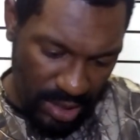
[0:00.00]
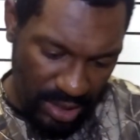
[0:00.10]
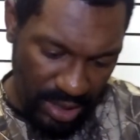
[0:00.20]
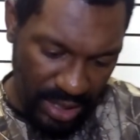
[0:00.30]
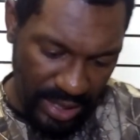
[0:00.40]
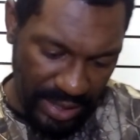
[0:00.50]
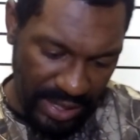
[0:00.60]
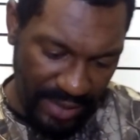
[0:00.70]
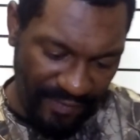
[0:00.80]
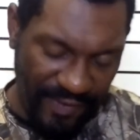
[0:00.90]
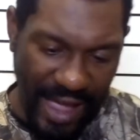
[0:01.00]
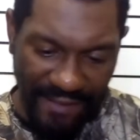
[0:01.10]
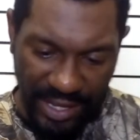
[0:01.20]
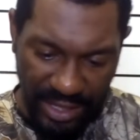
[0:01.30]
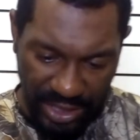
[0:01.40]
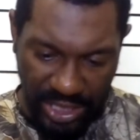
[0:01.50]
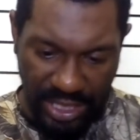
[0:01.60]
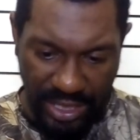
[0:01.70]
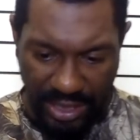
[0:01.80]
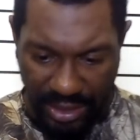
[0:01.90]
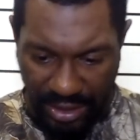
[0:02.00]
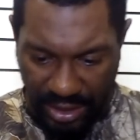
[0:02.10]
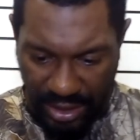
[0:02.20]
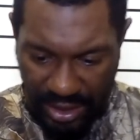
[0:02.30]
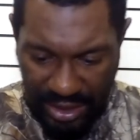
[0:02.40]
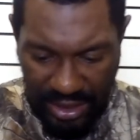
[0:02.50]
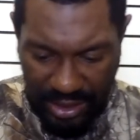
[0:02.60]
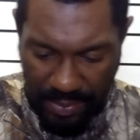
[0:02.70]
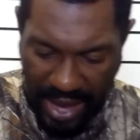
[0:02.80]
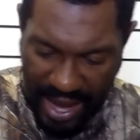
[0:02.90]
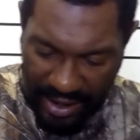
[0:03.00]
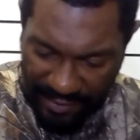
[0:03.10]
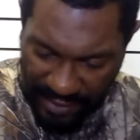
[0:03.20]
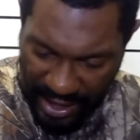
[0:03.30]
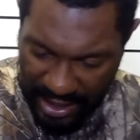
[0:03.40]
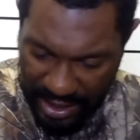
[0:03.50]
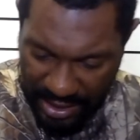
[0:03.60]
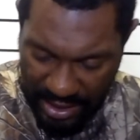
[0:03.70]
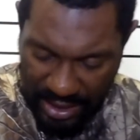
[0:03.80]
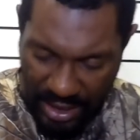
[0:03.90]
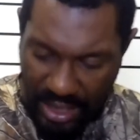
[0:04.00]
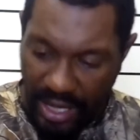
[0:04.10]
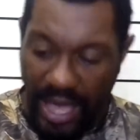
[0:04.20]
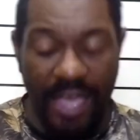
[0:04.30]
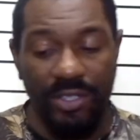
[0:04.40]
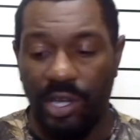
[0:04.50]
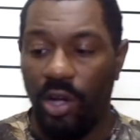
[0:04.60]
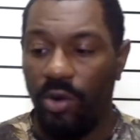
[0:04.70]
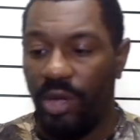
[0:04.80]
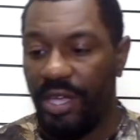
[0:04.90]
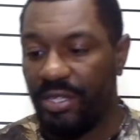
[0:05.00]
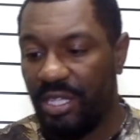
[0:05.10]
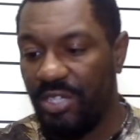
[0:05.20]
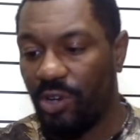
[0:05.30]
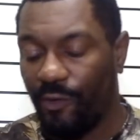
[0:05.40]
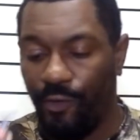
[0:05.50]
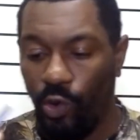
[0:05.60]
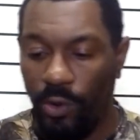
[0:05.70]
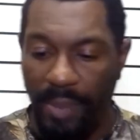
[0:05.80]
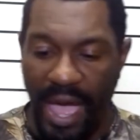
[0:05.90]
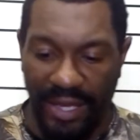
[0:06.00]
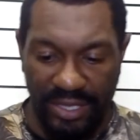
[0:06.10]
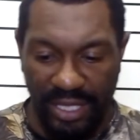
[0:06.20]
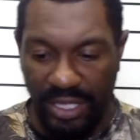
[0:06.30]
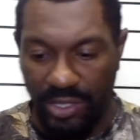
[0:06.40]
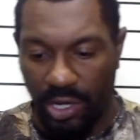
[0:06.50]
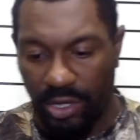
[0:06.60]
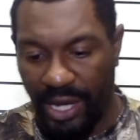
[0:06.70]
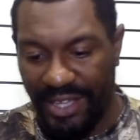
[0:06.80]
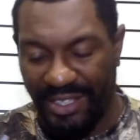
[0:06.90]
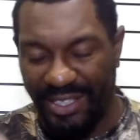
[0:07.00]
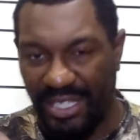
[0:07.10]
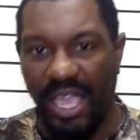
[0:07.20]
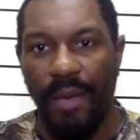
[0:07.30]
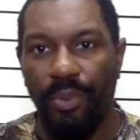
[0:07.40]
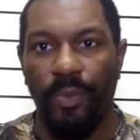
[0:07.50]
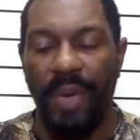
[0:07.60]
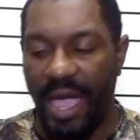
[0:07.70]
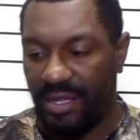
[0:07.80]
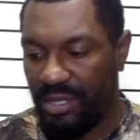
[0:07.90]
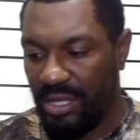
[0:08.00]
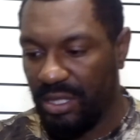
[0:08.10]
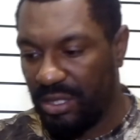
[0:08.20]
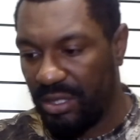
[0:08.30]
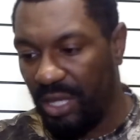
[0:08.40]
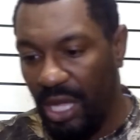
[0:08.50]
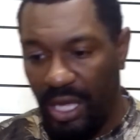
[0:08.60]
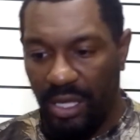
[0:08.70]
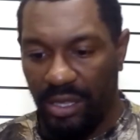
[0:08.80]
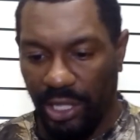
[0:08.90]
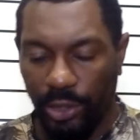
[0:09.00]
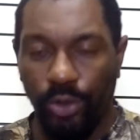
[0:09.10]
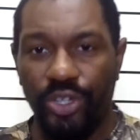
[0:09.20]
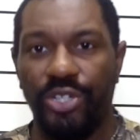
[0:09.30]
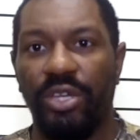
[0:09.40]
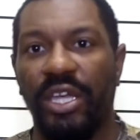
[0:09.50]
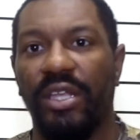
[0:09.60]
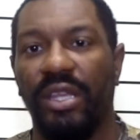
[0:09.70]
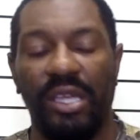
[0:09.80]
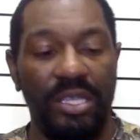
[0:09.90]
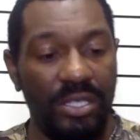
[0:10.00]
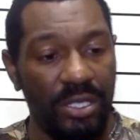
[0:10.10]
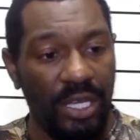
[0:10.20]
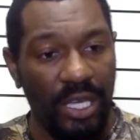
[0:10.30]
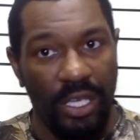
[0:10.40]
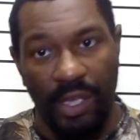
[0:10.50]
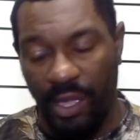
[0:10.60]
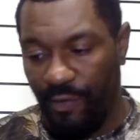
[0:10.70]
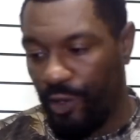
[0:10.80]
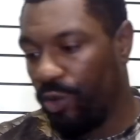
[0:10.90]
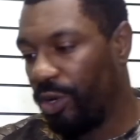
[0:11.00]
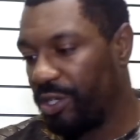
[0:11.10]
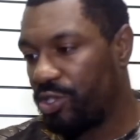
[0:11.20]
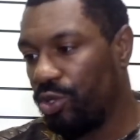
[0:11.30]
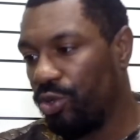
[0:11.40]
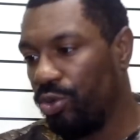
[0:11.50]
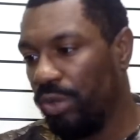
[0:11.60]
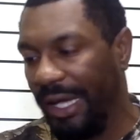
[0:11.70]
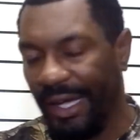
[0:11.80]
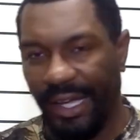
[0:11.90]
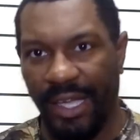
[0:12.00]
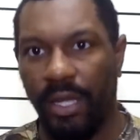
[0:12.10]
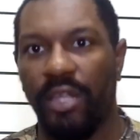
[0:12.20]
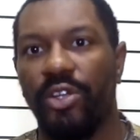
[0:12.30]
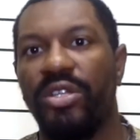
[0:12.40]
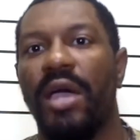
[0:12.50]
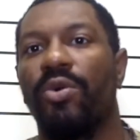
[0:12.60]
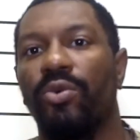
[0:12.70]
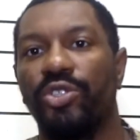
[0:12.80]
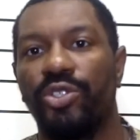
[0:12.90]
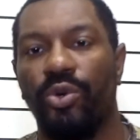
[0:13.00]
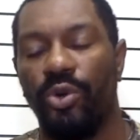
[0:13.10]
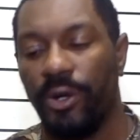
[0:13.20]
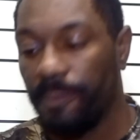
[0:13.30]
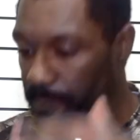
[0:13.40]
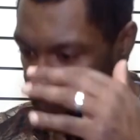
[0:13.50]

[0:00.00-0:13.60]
5-inch. This is a pack of 8. As always, these are full packs. These aren't like sample packs. The lures you get in these, if you went to any other tackle store,